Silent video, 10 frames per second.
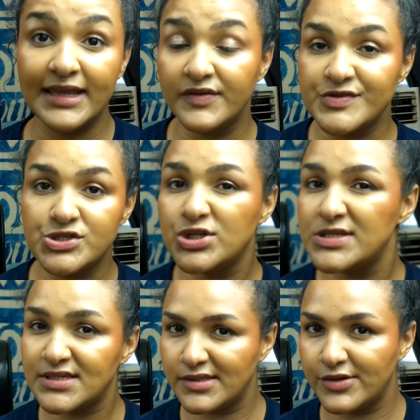gives
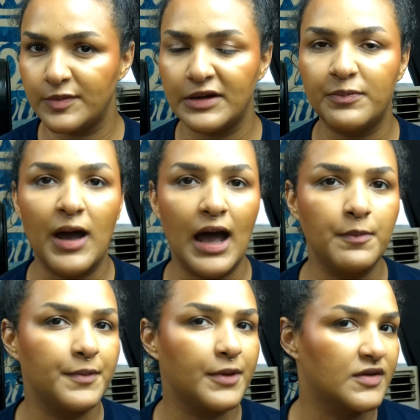just a little bit of
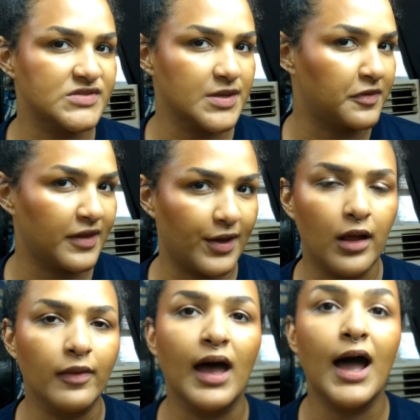pop of something
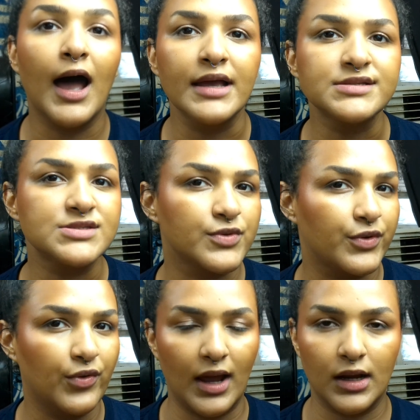on the eyes so they're not